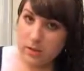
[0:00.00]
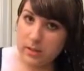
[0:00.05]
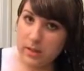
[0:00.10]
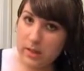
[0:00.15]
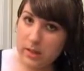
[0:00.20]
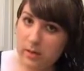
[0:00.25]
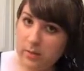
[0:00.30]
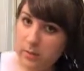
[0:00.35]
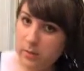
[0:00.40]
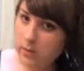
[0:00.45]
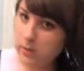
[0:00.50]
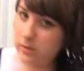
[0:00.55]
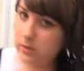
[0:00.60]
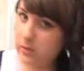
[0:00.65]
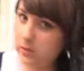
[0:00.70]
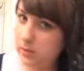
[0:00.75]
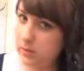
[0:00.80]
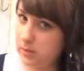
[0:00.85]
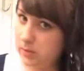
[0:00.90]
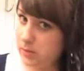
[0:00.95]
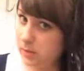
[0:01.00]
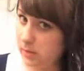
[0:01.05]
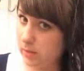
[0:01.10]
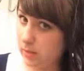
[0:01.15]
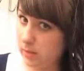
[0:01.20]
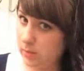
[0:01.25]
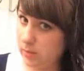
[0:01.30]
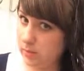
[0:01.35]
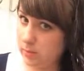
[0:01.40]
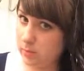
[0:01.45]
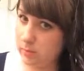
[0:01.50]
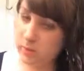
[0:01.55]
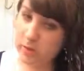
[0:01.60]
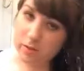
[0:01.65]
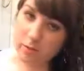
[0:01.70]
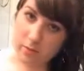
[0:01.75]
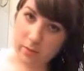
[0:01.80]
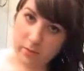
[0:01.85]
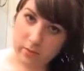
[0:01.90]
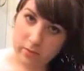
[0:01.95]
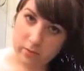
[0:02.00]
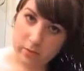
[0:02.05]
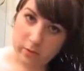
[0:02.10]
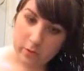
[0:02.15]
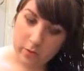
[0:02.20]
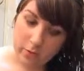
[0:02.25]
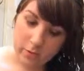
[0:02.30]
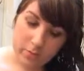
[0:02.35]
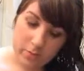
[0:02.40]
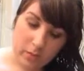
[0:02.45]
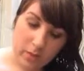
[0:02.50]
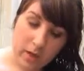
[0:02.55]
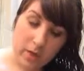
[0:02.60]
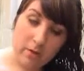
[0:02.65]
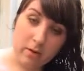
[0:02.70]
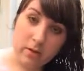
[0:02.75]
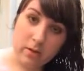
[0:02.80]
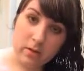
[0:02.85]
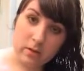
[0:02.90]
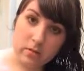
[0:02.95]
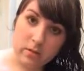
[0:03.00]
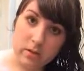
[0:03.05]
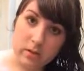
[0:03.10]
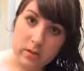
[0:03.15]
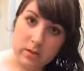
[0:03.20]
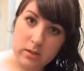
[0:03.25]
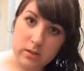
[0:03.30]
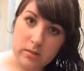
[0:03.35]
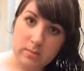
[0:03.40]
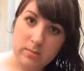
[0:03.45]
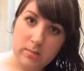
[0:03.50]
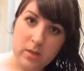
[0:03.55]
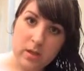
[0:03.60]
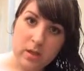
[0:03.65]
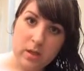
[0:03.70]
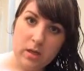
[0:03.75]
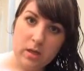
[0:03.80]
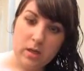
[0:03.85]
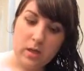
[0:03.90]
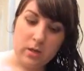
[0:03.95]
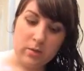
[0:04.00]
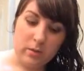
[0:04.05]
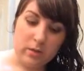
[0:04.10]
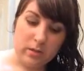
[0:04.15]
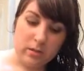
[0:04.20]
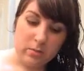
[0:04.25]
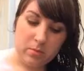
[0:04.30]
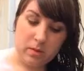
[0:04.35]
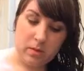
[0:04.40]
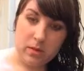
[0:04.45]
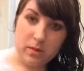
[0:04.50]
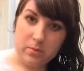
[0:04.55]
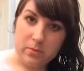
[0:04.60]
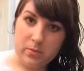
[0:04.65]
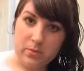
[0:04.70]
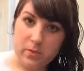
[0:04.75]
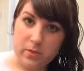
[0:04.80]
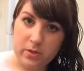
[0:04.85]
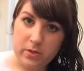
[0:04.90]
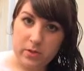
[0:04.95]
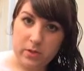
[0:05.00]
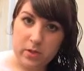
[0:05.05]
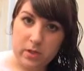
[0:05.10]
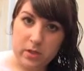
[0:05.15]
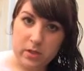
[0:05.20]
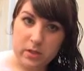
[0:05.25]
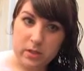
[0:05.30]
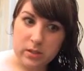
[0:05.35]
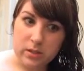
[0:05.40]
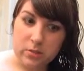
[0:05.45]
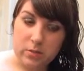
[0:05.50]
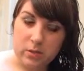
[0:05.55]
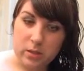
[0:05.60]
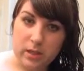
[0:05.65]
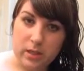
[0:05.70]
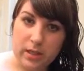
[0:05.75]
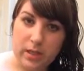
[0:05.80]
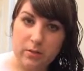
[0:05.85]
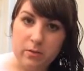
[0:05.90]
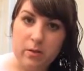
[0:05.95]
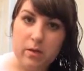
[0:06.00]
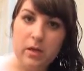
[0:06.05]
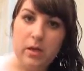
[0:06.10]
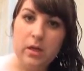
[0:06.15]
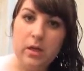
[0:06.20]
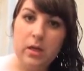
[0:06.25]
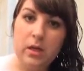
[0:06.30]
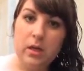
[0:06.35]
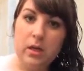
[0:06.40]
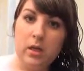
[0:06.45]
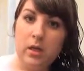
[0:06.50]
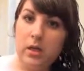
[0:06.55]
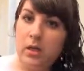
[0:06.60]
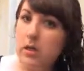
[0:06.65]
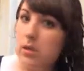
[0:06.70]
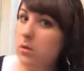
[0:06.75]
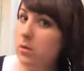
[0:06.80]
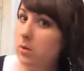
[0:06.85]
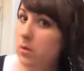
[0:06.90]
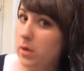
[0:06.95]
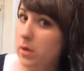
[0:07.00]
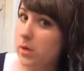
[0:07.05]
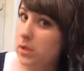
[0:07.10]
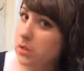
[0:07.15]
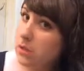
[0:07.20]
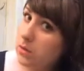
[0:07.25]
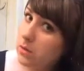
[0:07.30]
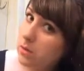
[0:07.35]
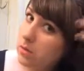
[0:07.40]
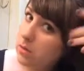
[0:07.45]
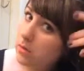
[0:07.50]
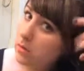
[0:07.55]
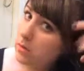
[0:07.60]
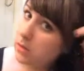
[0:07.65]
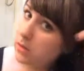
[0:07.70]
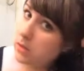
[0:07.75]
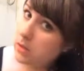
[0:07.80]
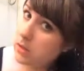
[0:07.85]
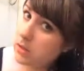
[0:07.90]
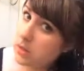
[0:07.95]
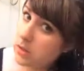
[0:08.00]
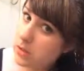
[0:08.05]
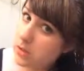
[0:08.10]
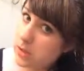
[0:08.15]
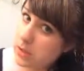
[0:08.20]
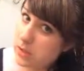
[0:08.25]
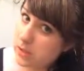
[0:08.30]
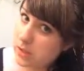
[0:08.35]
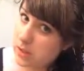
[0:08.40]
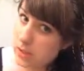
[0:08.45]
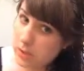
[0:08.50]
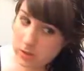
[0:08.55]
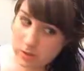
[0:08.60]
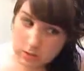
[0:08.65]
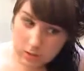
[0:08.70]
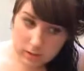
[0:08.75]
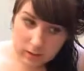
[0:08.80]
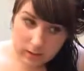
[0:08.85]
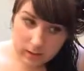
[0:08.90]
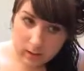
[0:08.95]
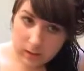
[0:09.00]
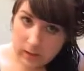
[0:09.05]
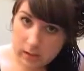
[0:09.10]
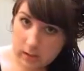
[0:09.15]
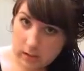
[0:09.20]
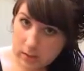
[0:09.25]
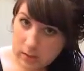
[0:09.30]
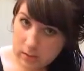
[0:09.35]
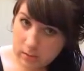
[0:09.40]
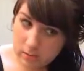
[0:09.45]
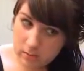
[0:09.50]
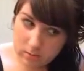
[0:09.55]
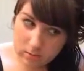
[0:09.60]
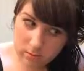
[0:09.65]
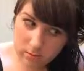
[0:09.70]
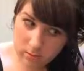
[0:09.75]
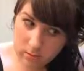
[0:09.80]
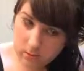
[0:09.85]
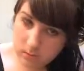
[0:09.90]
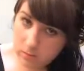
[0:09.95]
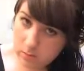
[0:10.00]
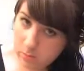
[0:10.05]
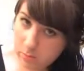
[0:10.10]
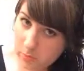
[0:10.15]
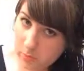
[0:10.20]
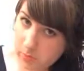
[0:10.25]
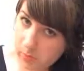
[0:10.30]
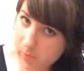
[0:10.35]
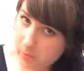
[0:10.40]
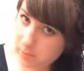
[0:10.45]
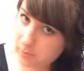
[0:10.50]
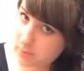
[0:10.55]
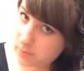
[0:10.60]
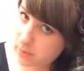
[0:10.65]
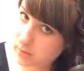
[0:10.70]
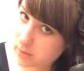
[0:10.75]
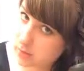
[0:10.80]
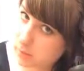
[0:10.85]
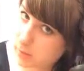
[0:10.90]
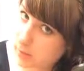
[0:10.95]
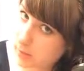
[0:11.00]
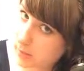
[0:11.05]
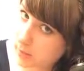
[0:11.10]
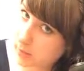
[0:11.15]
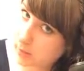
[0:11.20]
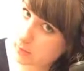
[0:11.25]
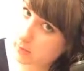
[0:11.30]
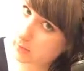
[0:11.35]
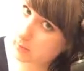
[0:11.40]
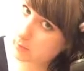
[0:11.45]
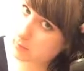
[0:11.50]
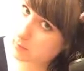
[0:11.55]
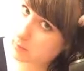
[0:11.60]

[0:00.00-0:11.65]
Now, let's see, this is going to be a little bit difficult. How I use this, I want to explain this before I turn it on because it's really loud. What I do is I'll take sections like this, plop it into my hair